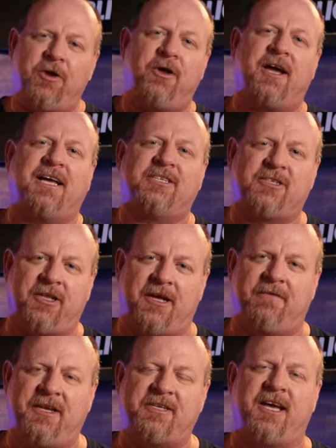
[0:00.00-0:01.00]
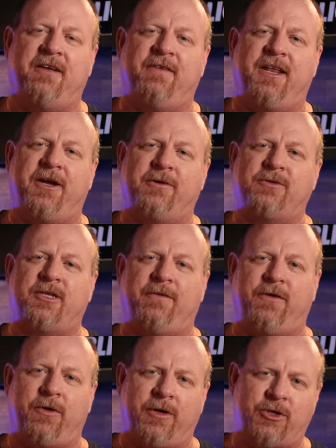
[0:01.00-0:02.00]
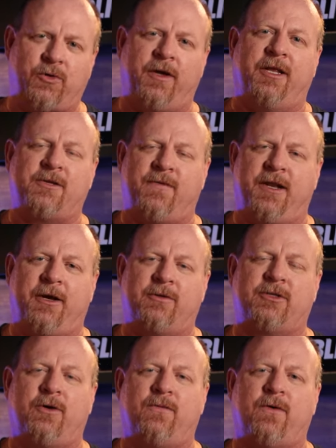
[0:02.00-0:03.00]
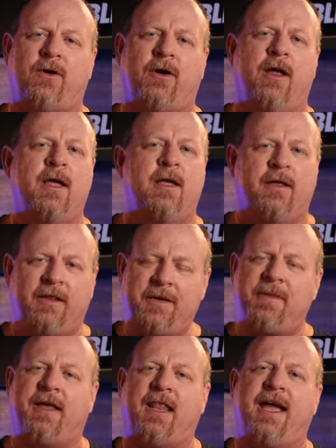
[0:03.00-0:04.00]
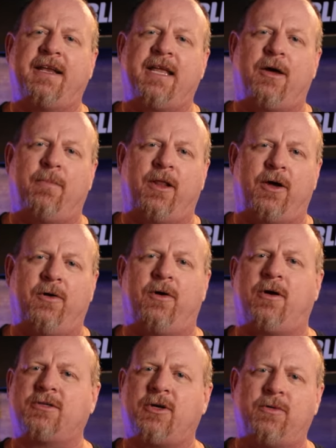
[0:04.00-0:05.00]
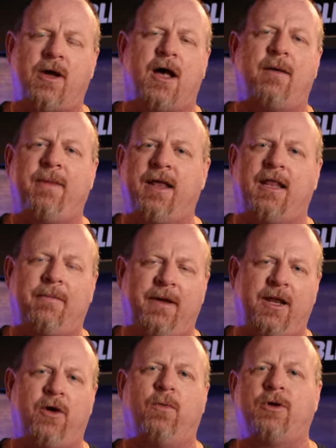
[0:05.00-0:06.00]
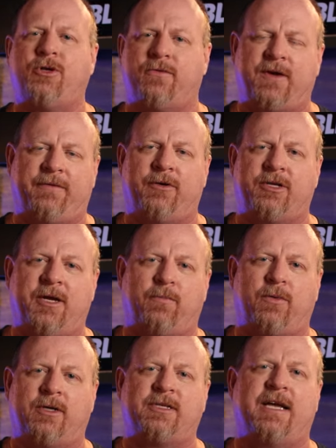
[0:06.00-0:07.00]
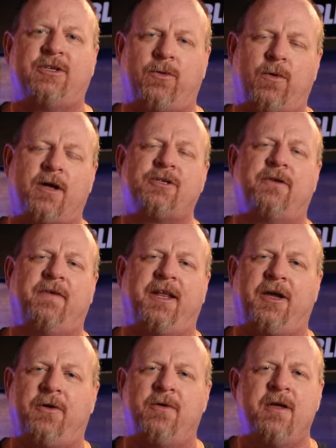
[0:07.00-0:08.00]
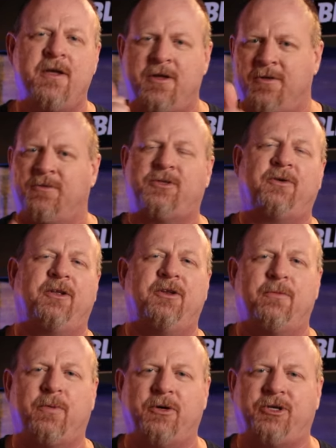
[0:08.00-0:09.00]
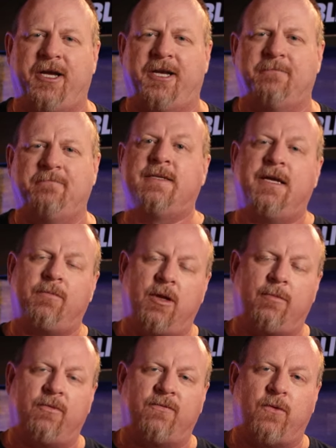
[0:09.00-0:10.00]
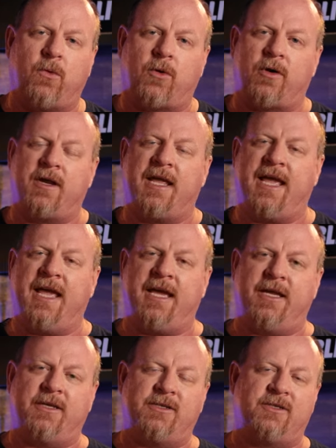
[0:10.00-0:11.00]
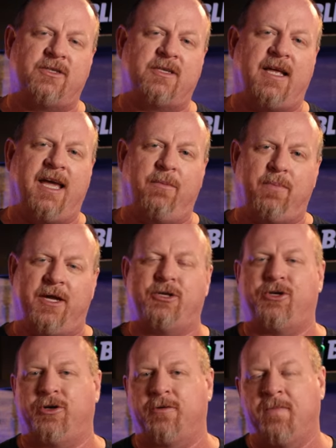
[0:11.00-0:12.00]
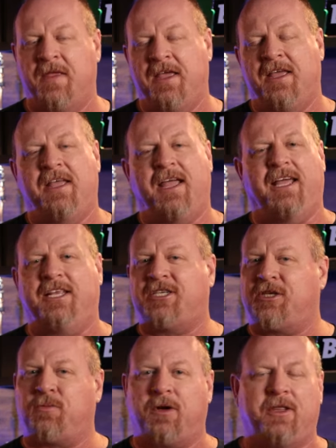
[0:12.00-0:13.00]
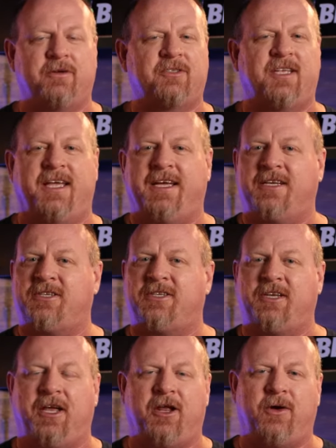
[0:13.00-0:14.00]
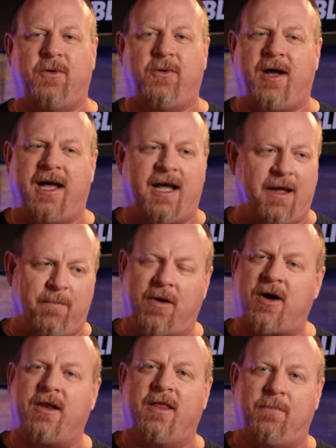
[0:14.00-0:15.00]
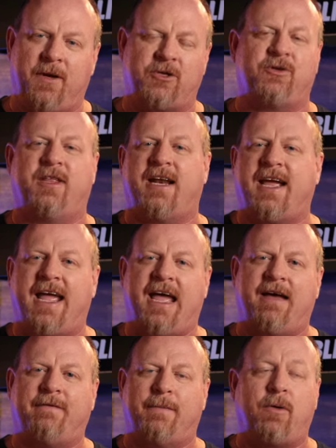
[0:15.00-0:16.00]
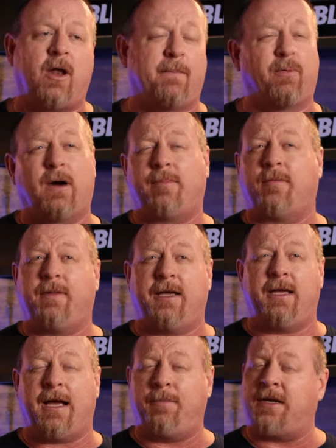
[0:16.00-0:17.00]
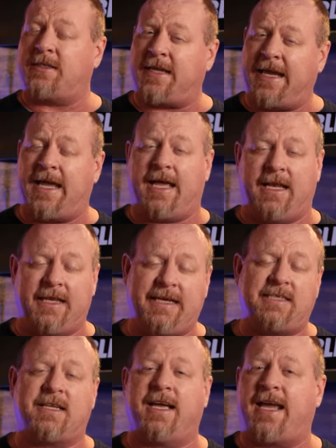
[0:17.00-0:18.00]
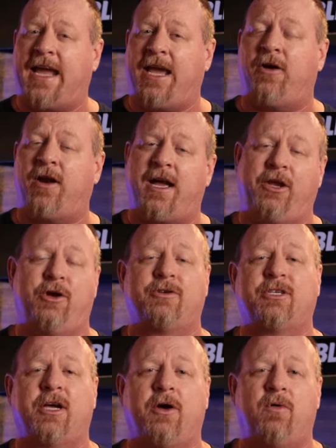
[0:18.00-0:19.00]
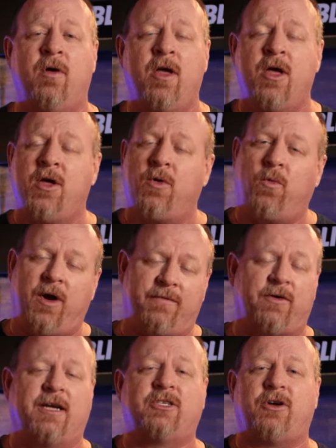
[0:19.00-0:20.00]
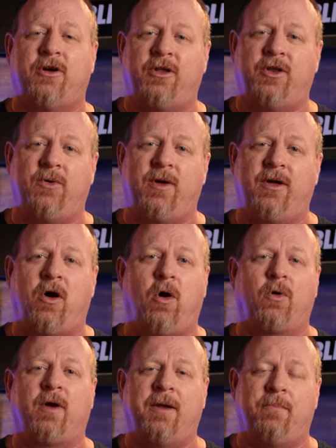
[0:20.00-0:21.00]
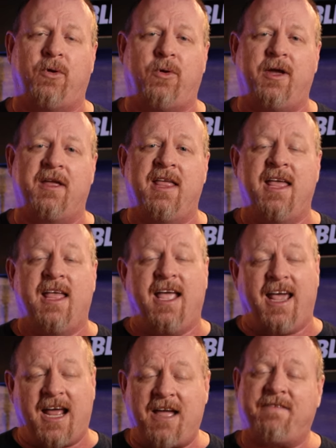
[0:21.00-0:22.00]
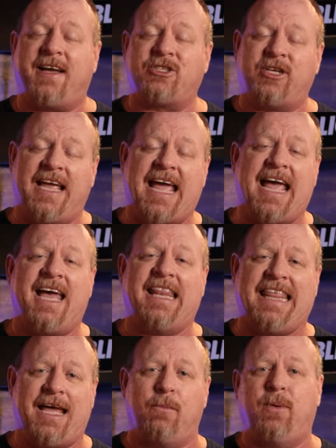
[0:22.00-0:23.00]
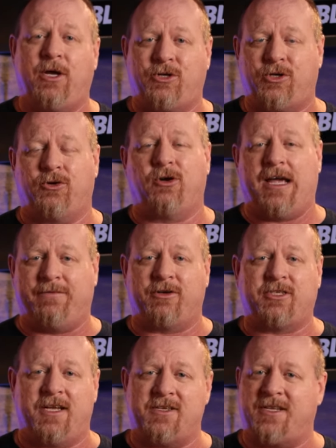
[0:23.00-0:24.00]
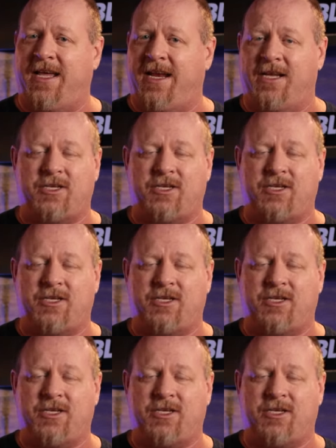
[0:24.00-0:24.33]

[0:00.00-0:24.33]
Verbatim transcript: I know you guys love these kind of videos. If you're enjoying this video so far, leave me a like down below. Also comment, let me know what your favorite tip was as you watch the video. Certainly do appreciate it. Tip number four is a pitcher. And this is one of those things, you know, I bought the pitcher that I have. I bought it probably, I'm going to say at least like eight or nine years ago whenever I started doing all grain brewing. And I have actually had that pitcher ever since then.